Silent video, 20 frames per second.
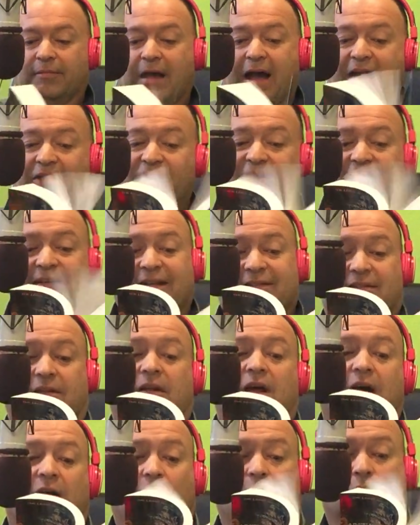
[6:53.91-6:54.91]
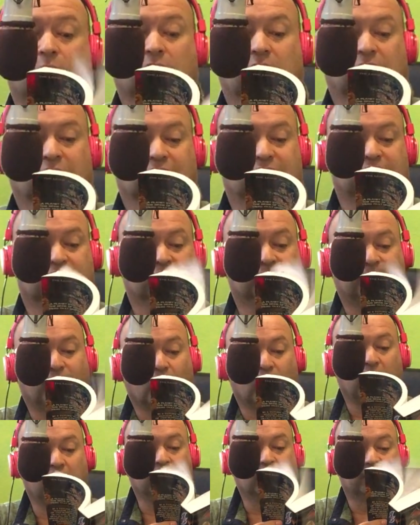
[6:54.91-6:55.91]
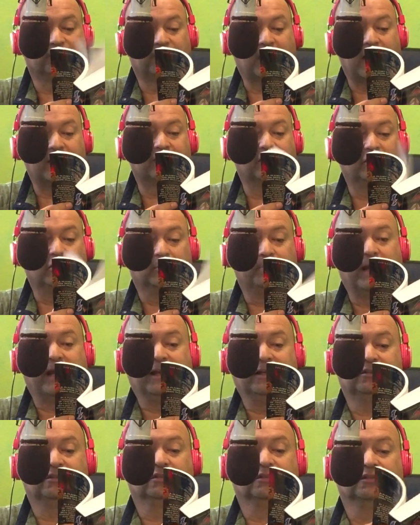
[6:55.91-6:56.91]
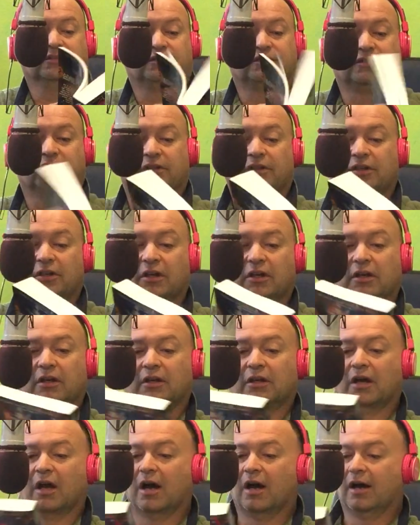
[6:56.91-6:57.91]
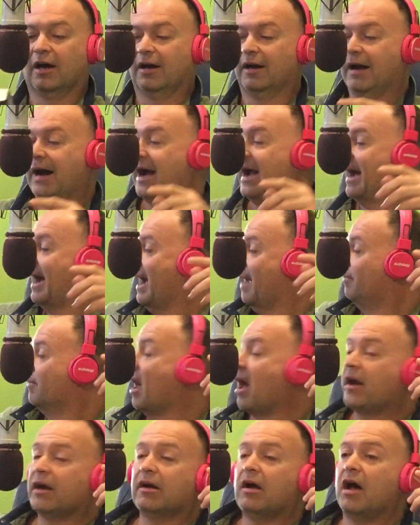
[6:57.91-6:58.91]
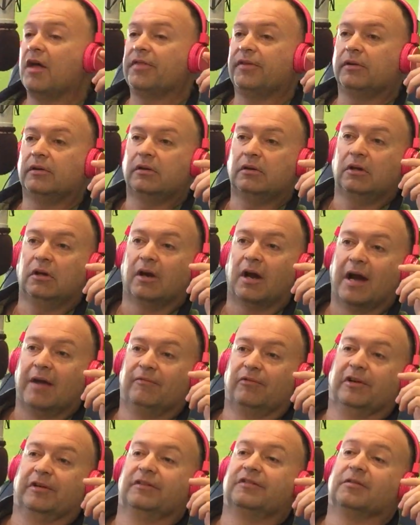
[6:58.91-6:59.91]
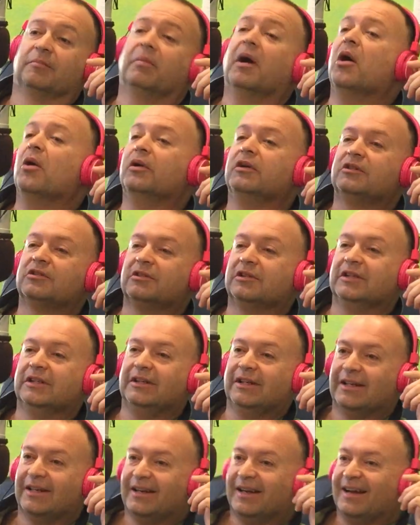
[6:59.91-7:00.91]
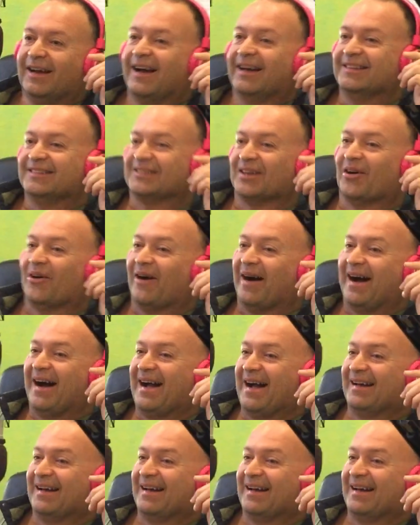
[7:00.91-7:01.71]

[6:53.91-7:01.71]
I think that's a lot of words. 400, 500 pages. I'm not an author. I've written some poetry. So